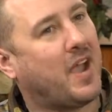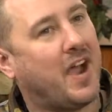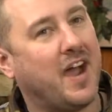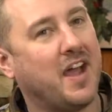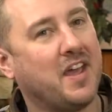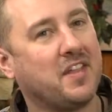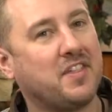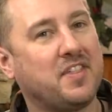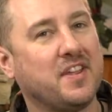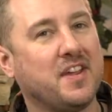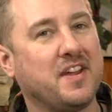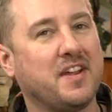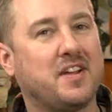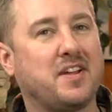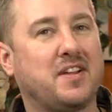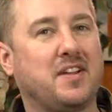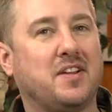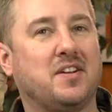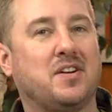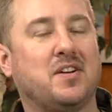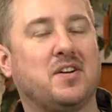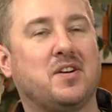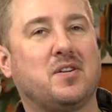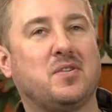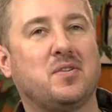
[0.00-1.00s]
I think, you
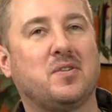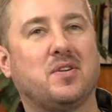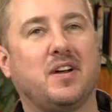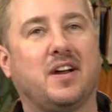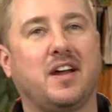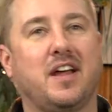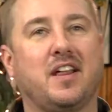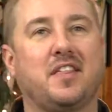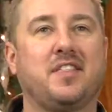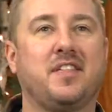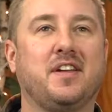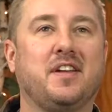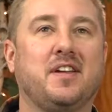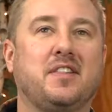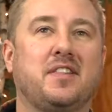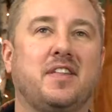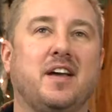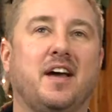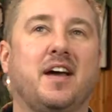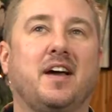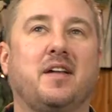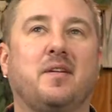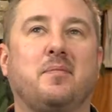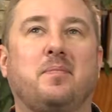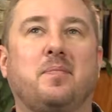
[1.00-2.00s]
know, I think
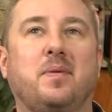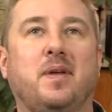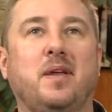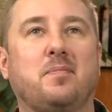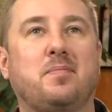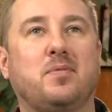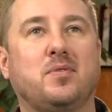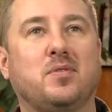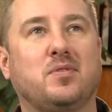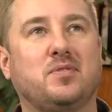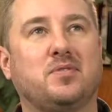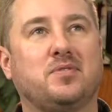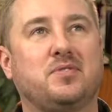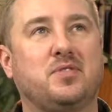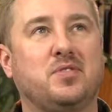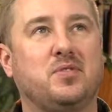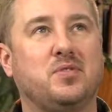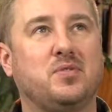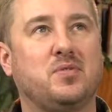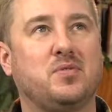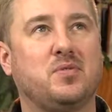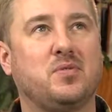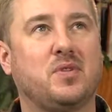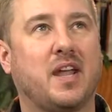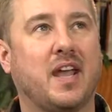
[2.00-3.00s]
that people
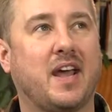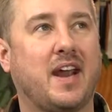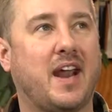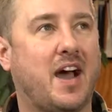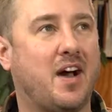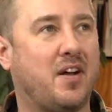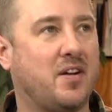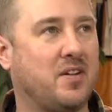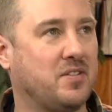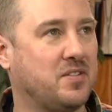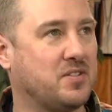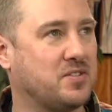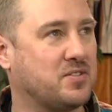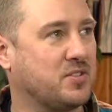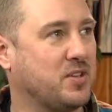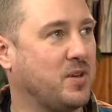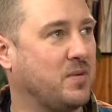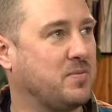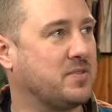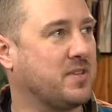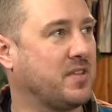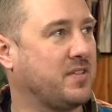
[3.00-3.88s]
do get out on the slopes.